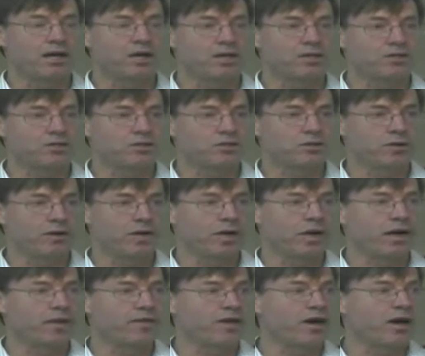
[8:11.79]
into
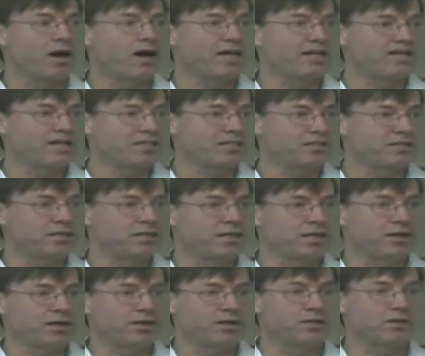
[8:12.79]
other high-density
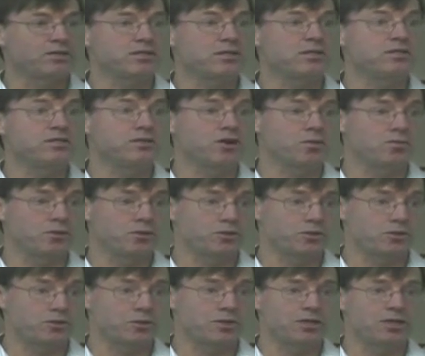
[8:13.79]
areas is an
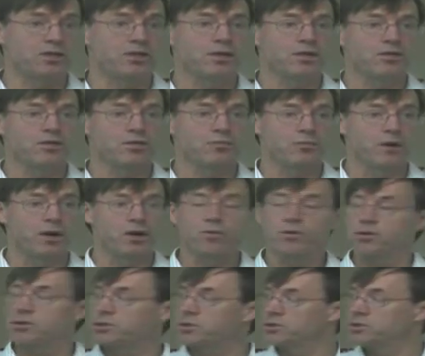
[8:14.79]
opportunity you
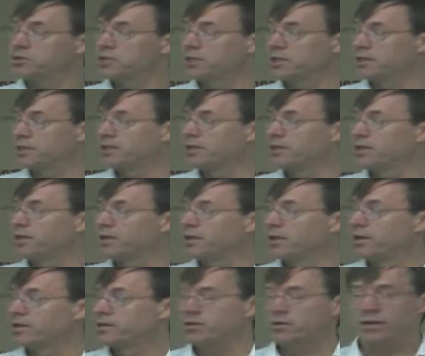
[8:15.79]
might want to consider.
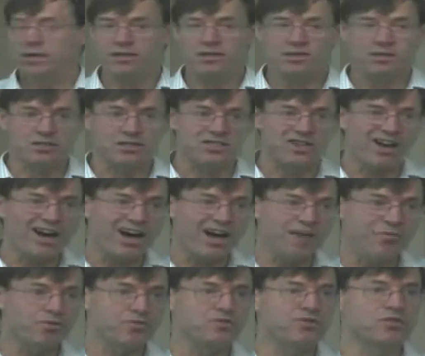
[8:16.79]
So that is a
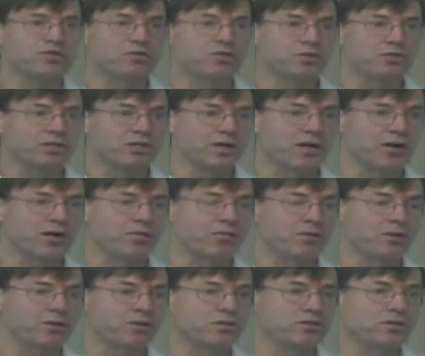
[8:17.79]
type of sewer scenario,
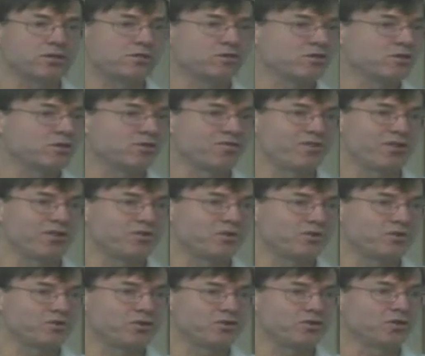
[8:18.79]
but it's not your
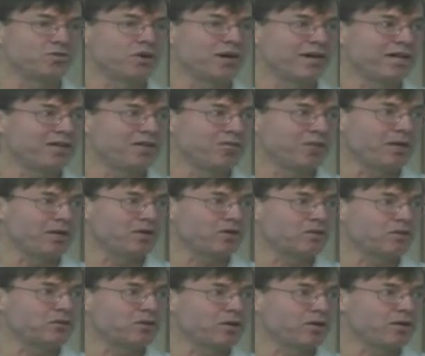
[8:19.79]
conventional sewer by any means.
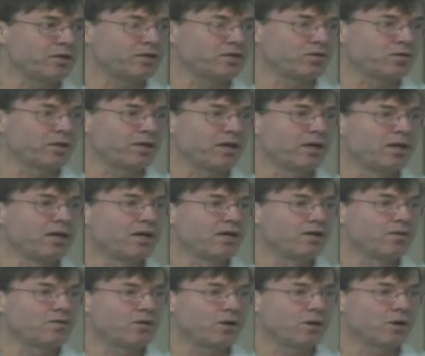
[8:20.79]
It's going to
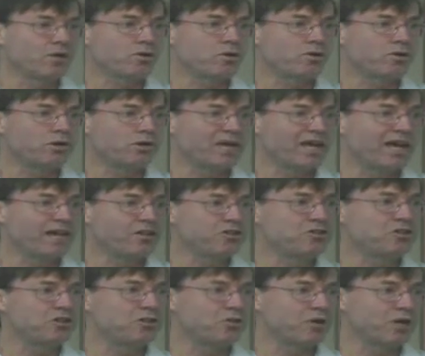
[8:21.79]
what I'll call an
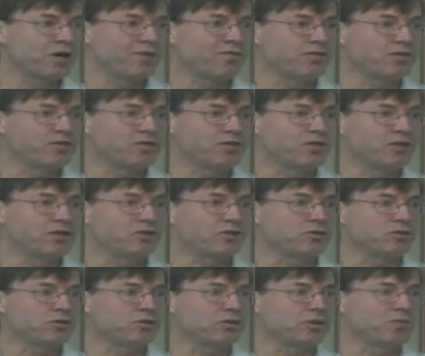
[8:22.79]
energy recovery
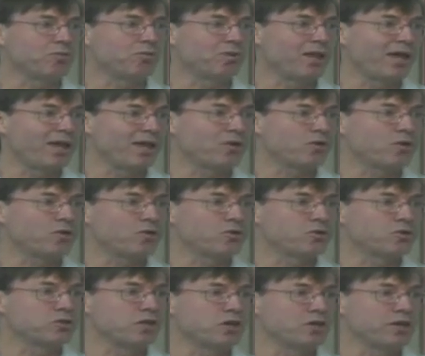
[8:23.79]
station. So the black water
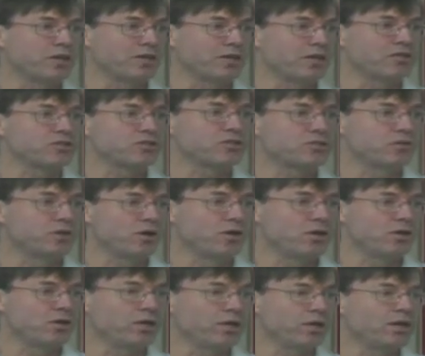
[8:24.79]
is going in that sewer
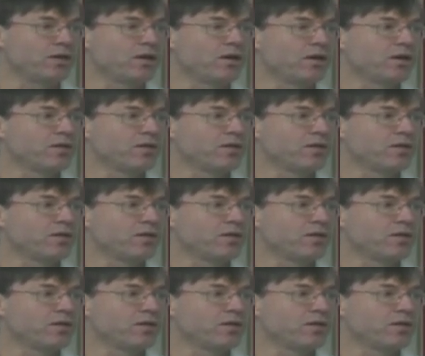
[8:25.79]
only,